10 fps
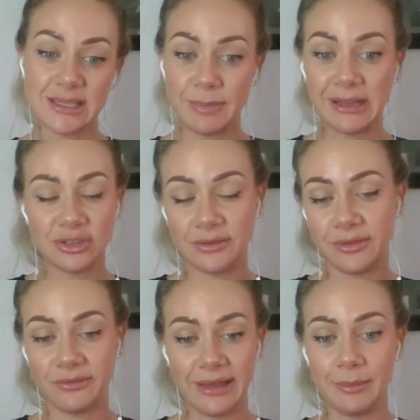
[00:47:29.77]

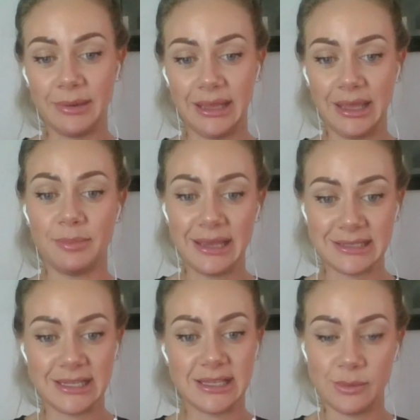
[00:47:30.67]
expansion of the family,
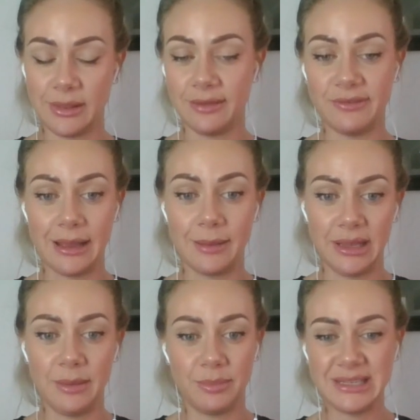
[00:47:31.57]
blessings within the
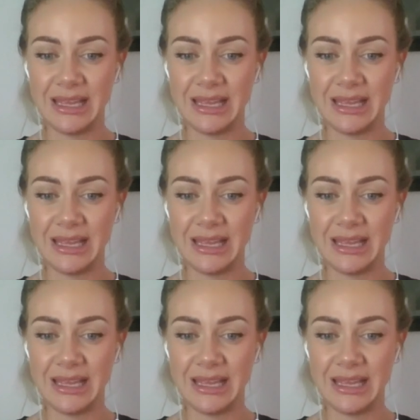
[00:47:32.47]
family,